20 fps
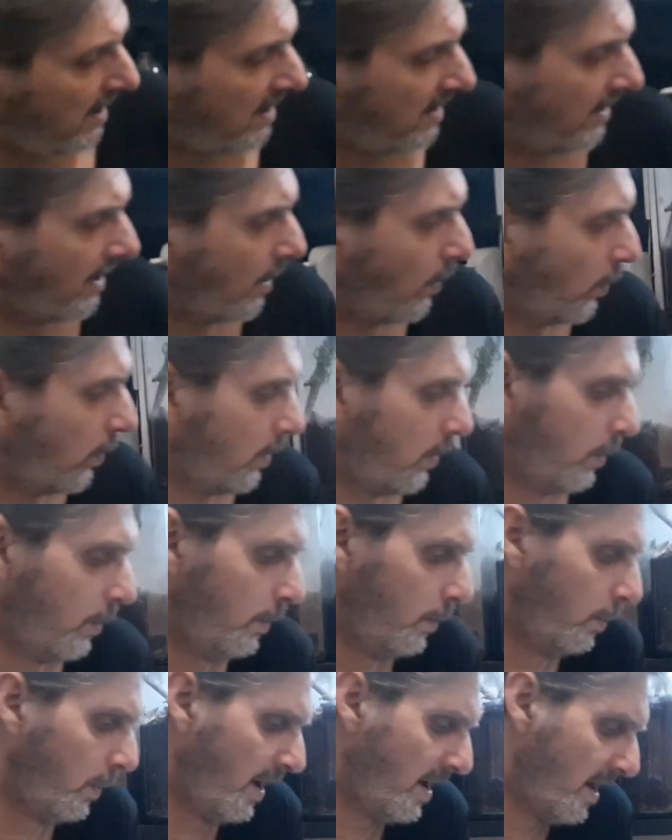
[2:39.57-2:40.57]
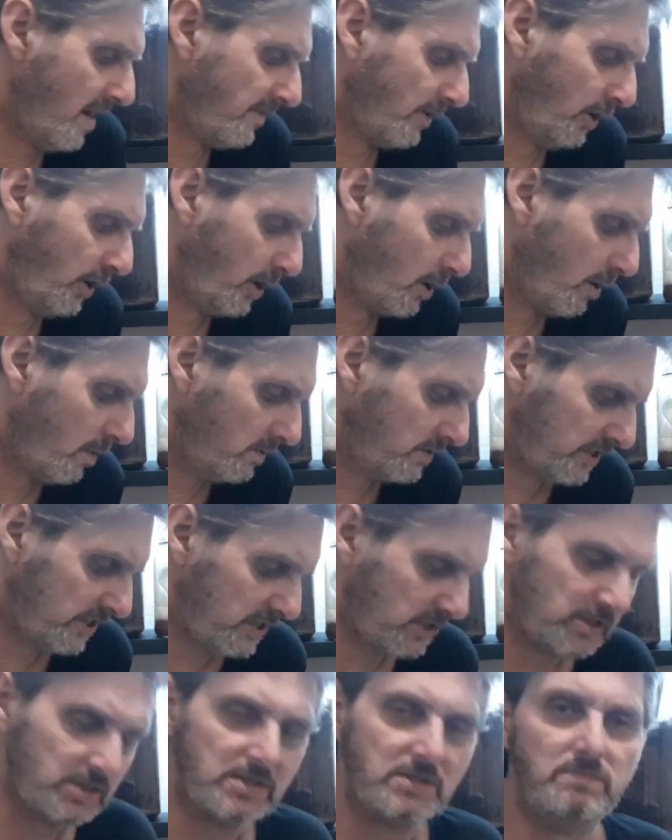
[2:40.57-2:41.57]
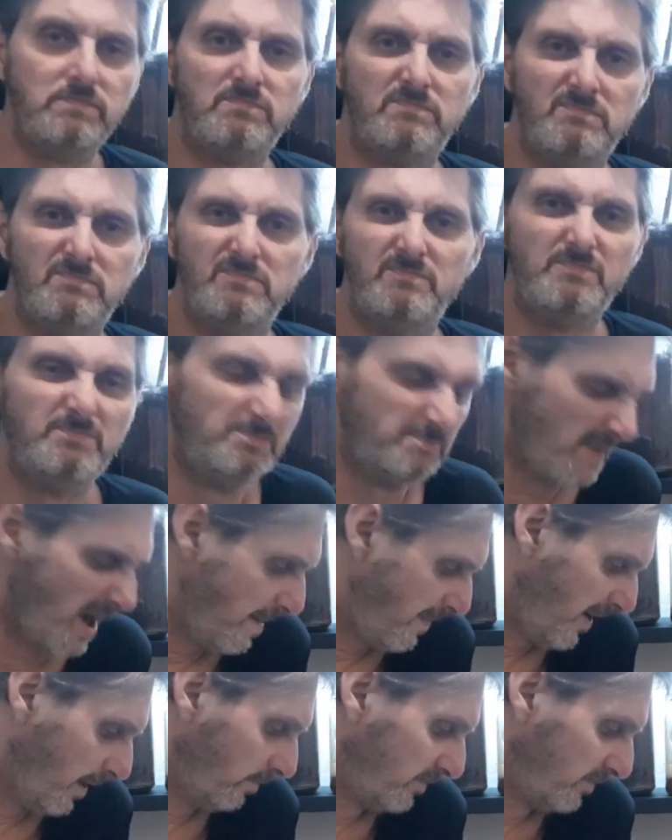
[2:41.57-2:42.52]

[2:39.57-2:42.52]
Now, when I only got maybe